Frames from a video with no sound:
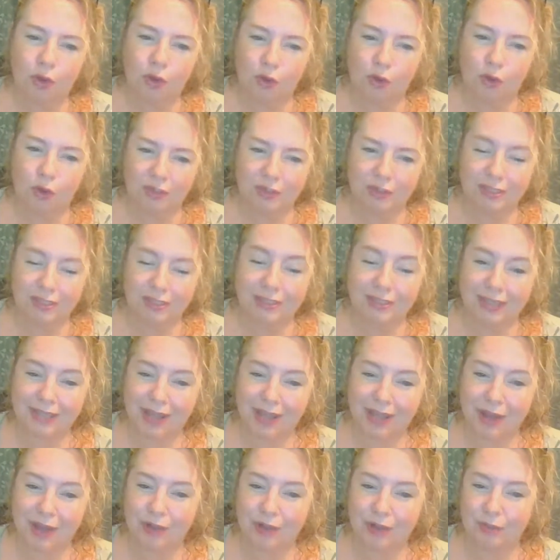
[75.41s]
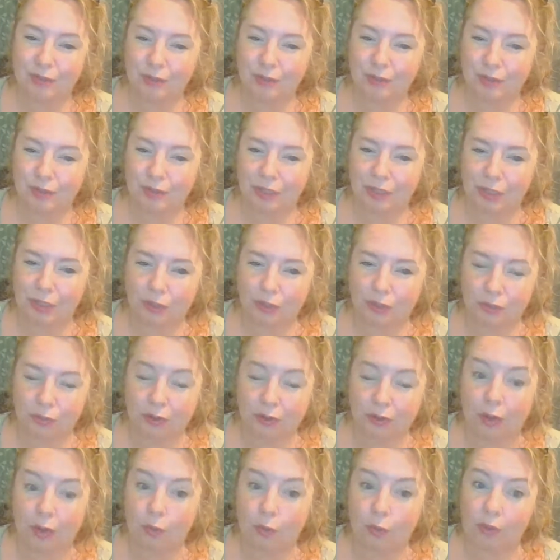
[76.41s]
odds sound pretty
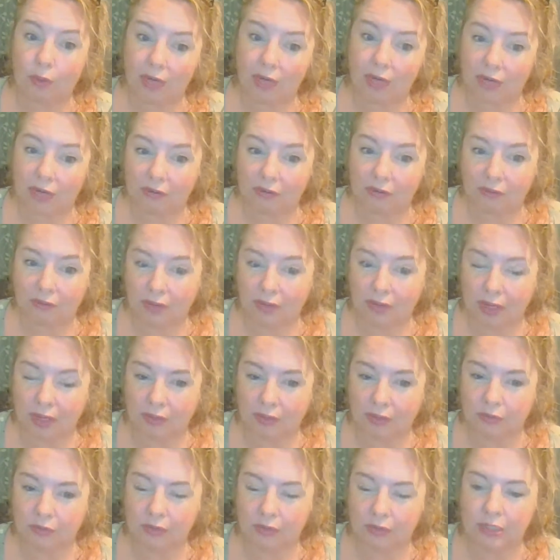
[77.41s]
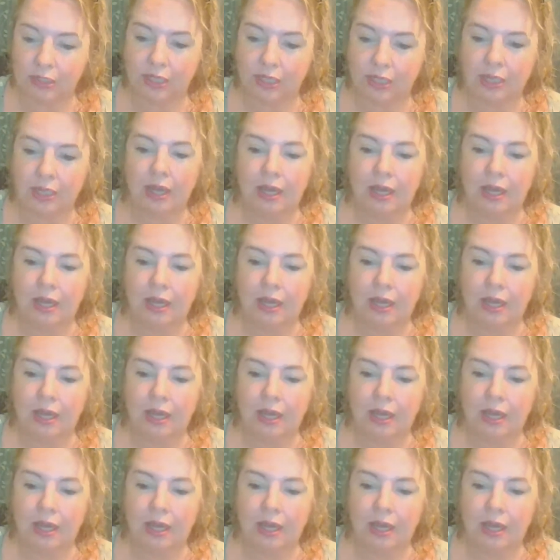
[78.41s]
good, like 1 out of every 100,